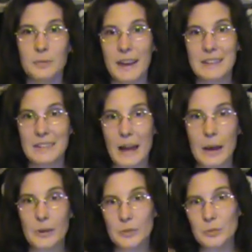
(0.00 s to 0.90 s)
may
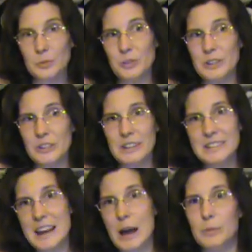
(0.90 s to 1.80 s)
sound really,
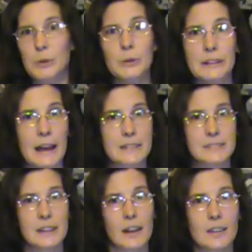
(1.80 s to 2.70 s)
really taboo and
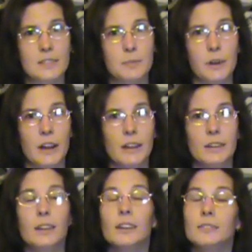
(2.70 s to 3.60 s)
nasty to us, but
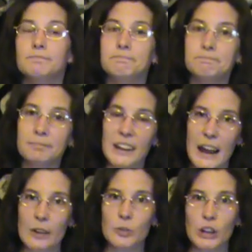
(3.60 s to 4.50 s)
in
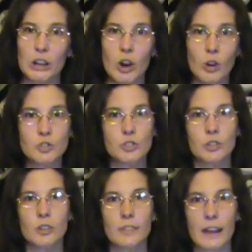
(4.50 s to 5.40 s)
African
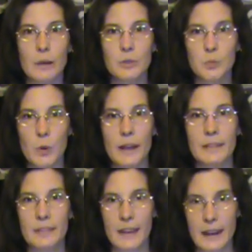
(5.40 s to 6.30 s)
culture, that was
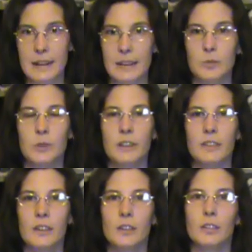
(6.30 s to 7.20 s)
what they did
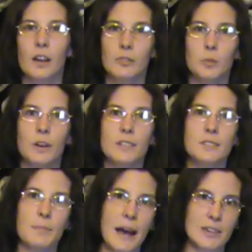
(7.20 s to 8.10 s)
when their loved
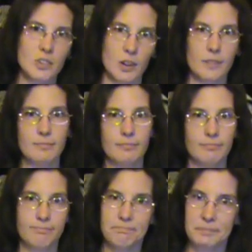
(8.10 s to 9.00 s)
ones passed on.
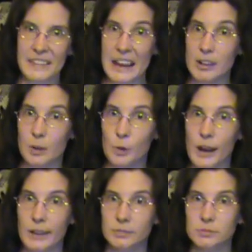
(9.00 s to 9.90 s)
They ate their
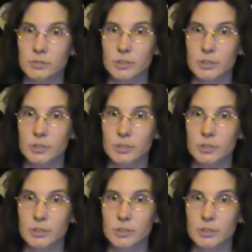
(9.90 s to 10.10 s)
brain.